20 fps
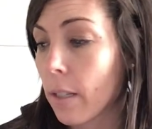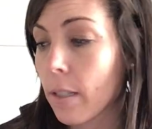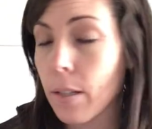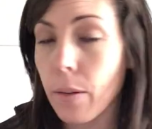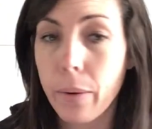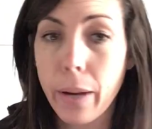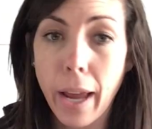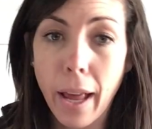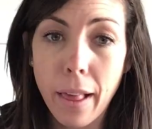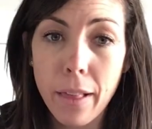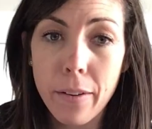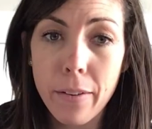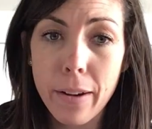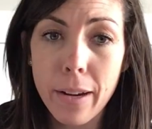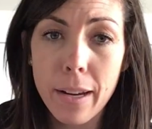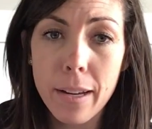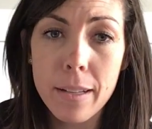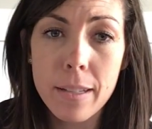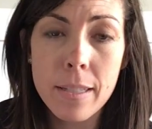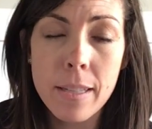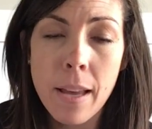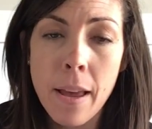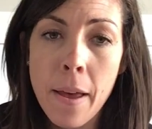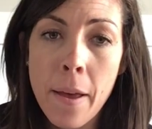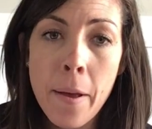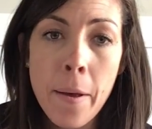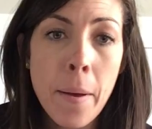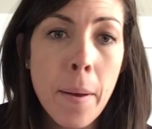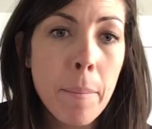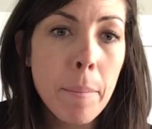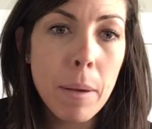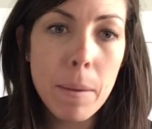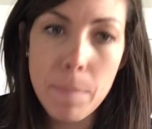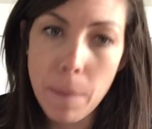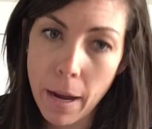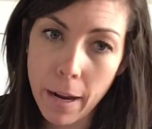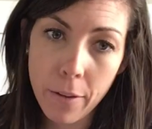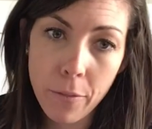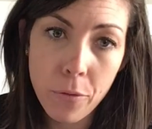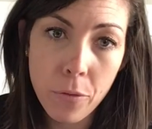So calories, be
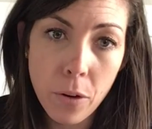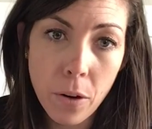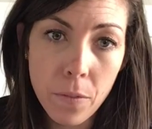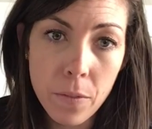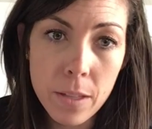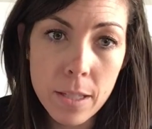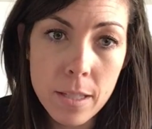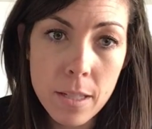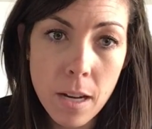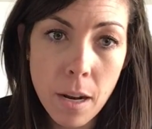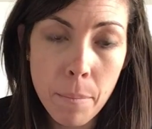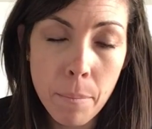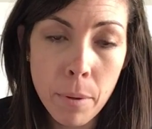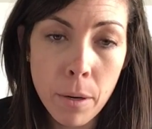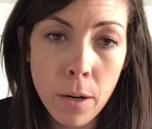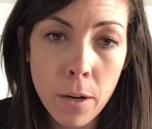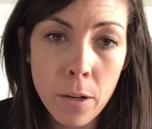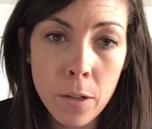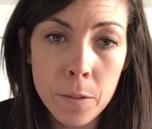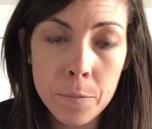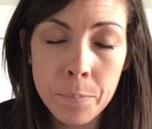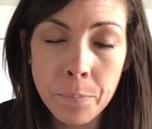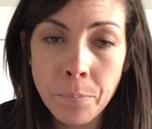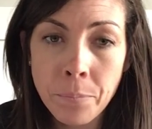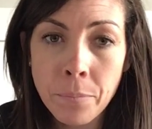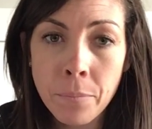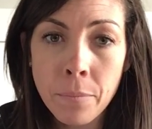mindful of this number.